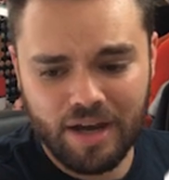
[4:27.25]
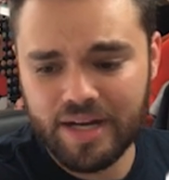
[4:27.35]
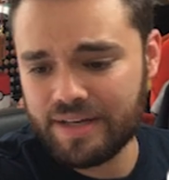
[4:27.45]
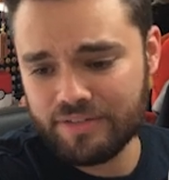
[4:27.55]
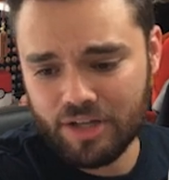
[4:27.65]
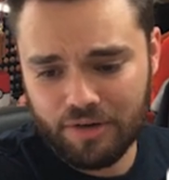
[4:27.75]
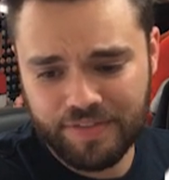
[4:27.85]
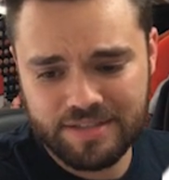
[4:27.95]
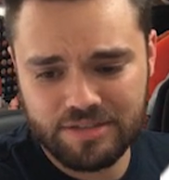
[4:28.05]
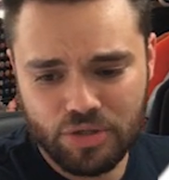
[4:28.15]
I don't even know if
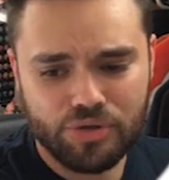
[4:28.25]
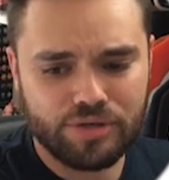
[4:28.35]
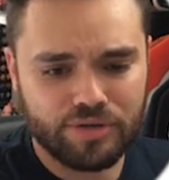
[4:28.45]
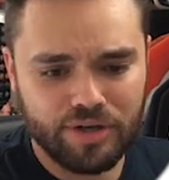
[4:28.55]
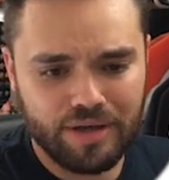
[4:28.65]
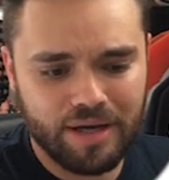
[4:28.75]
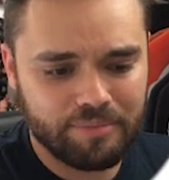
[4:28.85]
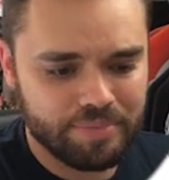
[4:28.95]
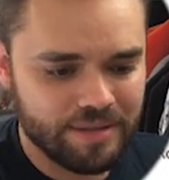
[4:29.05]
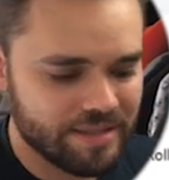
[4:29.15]
that's Luna or
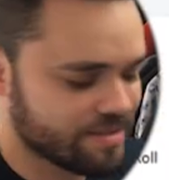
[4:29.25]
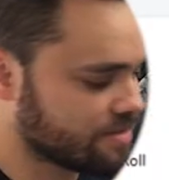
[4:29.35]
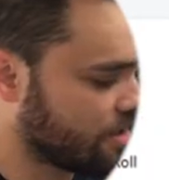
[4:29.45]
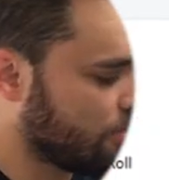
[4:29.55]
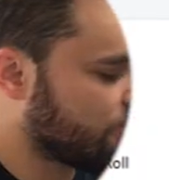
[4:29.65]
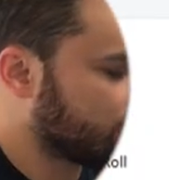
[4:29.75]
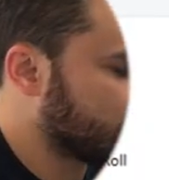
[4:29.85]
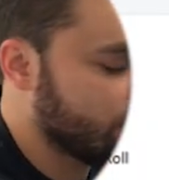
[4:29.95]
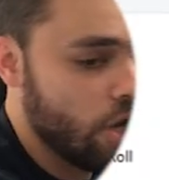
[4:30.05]
not, but let's just go with it.